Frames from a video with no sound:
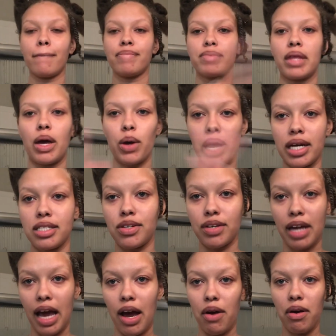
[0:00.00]
Okay, so
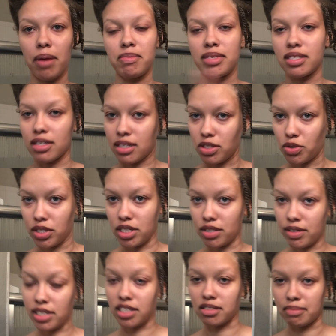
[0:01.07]
now I'm just gonna twist the
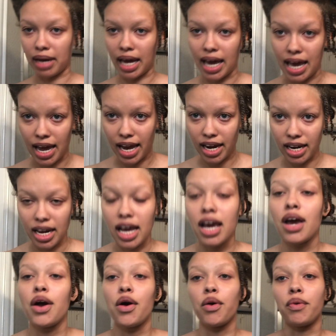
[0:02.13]
rest of my head
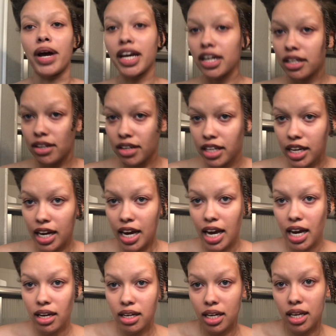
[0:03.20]

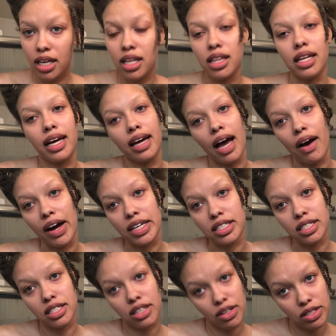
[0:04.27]
regularly, like how I
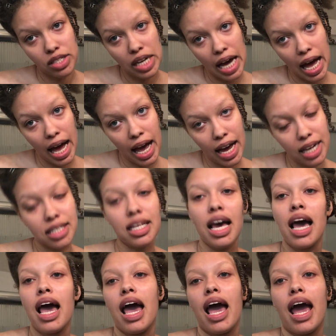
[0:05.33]
just showed you guys,
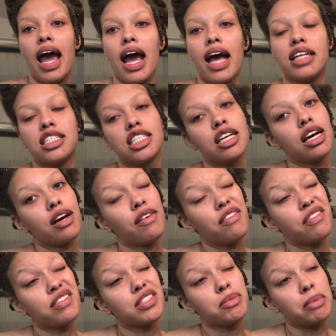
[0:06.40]
and
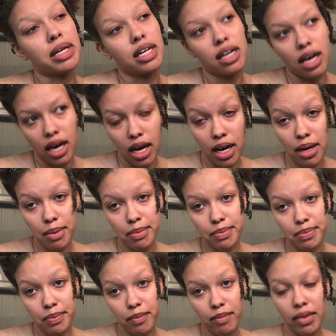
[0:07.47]
speed it up
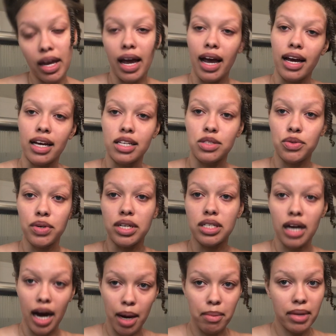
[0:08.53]
and do a
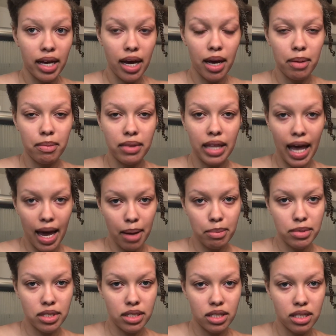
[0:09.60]
time
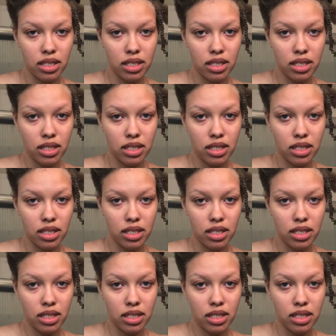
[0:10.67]
lapse